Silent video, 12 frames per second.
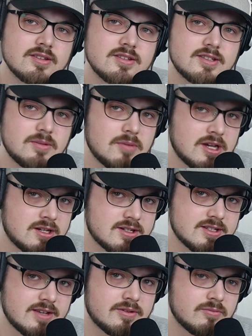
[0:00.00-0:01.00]
C minor
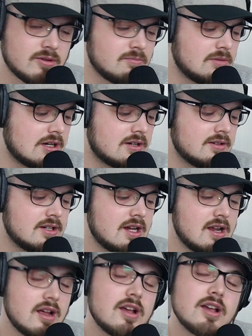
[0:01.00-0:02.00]
7, 1 bar,
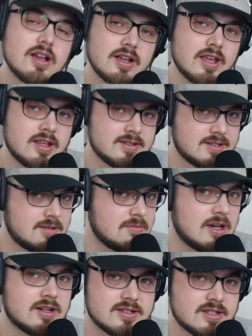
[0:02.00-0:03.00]
again C
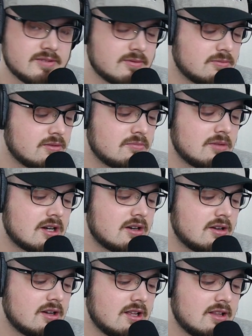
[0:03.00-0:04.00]
minor 7, 1 bar,
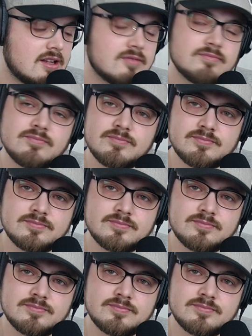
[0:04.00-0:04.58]
and then